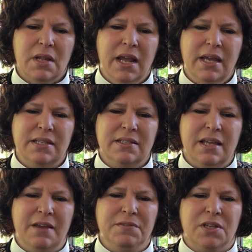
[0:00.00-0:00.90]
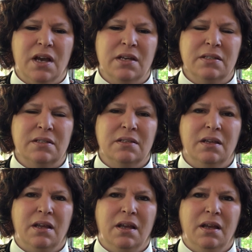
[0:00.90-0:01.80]
He saves us
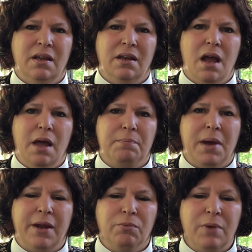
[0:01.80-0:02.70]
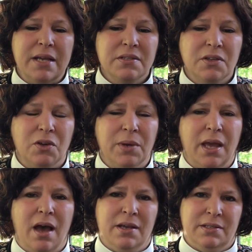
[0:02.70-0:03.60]
not by rescuing
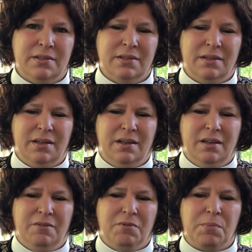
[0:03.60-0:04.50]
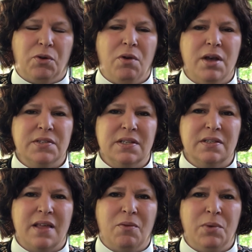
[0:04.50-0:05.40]
us from the crosses
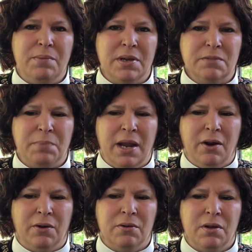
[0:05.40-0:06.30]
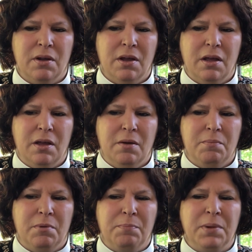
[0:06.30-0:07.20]
that we must bear,
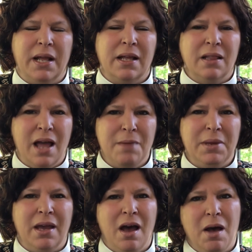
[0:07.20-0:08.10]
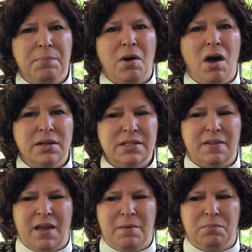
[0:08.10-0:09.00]
but by climbing up onto
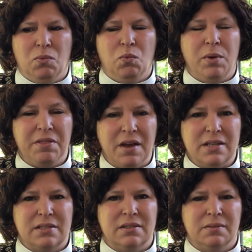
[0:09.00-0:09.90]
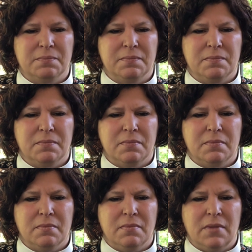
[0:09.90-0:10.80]
them with us
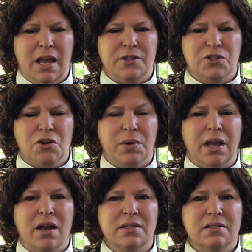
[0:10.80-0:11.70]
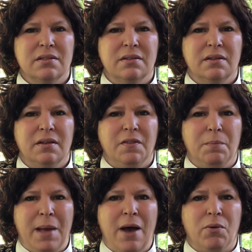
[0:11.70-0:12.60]
and showing us the
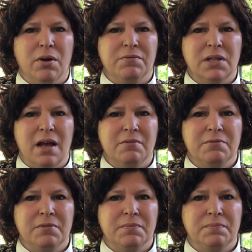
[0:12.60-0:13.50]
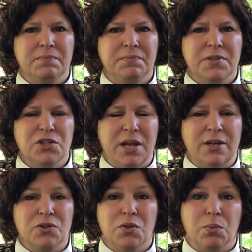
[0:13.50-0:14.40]
power of love to
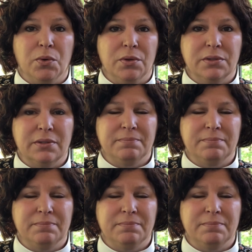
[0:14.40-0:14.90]
change the world.